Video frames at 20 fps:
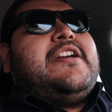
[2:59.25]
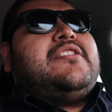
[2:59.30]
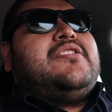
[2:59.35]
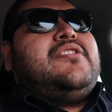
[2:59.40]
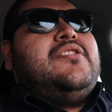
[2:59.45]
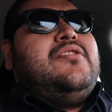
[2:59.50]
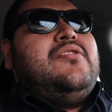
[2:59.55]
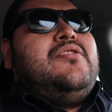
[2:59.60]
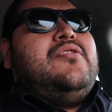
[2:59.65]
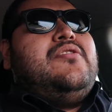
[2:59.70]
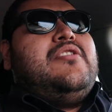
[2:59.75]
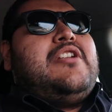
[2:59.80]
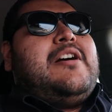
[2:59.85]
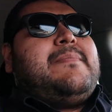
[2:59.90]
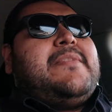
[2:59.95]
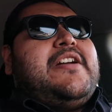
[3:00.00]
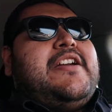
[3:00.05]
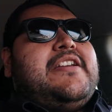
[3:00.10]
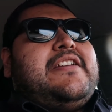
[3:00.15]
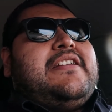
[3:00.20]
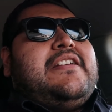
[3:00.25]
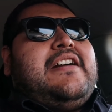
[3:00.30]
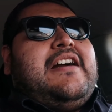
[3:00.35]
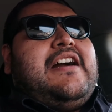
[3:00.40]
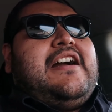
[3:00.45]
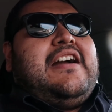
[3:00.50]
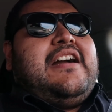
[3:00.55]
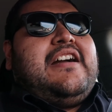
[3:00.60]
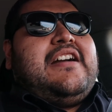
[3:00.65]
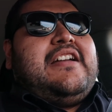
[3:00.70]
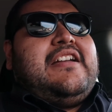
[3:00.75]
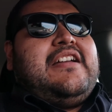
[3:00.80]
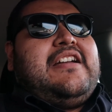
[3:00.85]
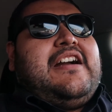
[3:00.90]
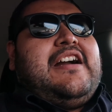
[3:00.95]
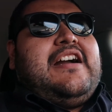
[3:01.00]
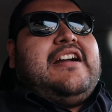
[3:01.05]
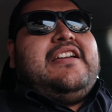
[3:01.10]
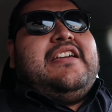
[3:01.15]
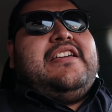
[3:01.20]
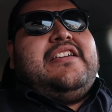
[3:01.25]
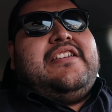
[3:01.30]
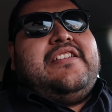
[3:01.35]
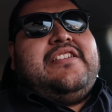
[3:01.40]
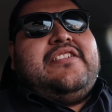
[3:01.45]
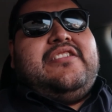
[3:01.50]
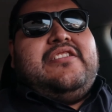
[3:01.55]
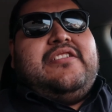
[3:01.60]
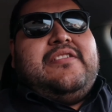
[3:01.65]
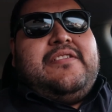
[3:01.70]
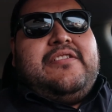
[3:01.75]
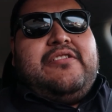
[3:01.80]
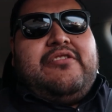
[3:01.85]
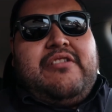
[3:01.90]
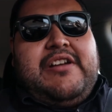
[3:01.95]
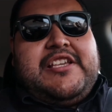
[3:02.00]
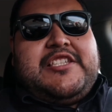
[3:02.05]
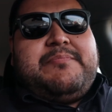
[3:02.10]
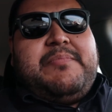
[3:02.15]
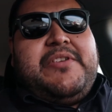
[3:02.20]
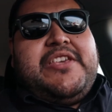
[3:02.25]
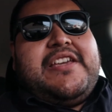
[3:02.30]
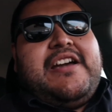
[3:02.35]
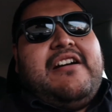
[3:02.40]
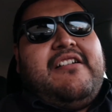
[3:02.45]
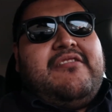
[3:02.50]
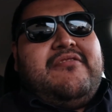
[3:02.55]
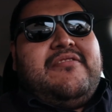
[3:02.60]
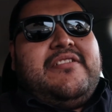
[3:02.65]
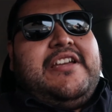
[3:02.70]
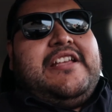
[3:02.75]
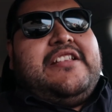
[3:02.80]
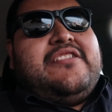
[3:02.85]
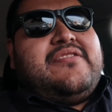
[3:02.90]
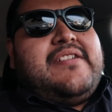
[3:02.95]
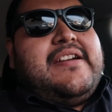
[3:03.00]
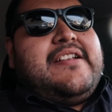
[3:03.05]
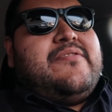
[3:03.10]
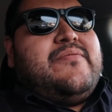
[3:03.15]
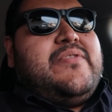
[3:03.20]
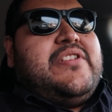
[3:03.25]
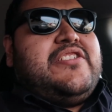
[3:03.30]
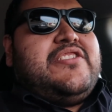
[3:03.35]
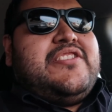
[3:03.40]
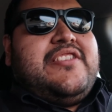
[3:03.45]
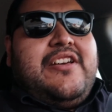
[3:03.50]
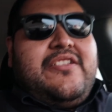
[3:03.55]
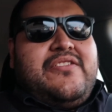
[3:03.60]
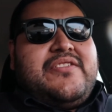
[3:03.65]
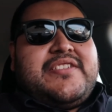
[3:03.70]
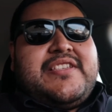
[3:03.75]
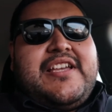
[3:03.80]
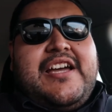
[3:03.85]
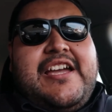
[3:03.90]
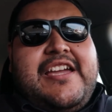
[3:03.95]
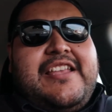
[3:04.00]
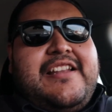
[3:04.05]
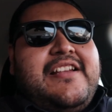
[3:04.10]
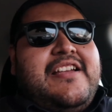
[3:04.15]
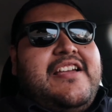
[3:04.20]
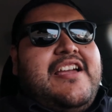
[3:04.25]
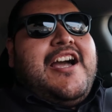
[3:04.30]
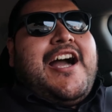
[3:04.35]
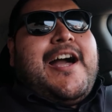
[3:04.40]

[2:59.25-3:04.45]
dude, I'm like, I you know, I speak out and try to reach the other side.